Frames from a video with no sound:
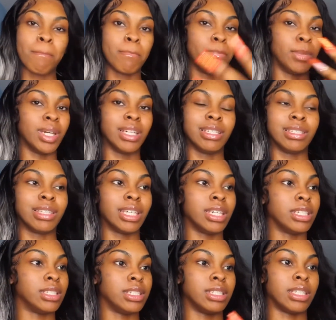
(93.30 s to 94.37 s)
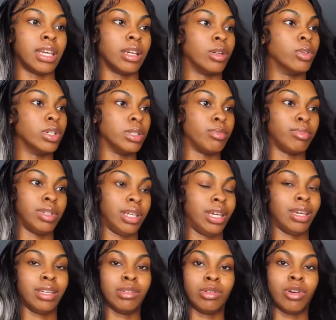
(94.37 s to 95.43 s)
but things just ain't going as
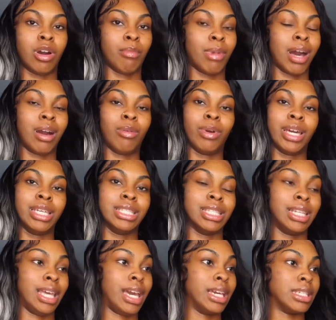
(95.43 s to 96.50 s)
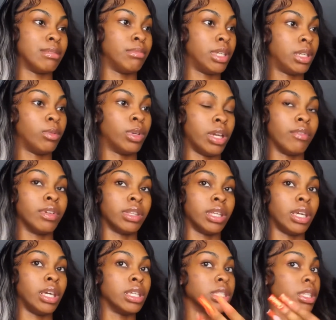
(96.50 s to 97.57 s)
planned. You know, I'm always last minute with
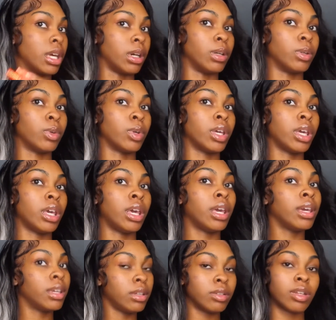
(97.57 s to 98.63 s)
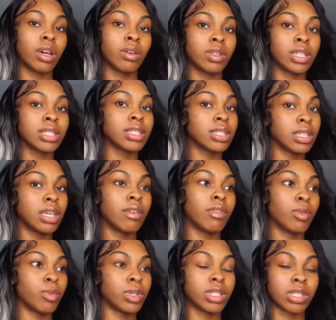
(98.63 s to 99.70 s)
everything, so... You know, this is
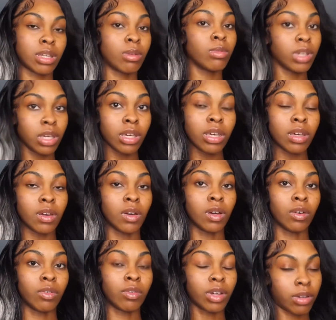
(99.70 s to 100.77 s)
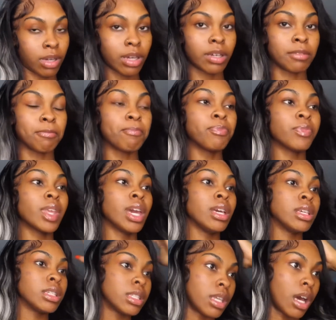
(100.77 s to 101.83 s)
giving what it's gonna give, okay?
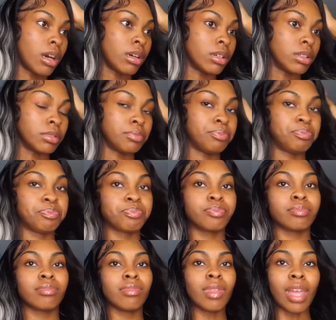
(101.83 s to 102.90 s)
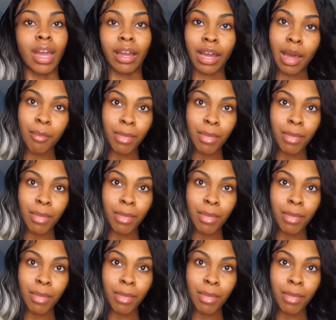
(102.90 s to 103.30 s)
So, I got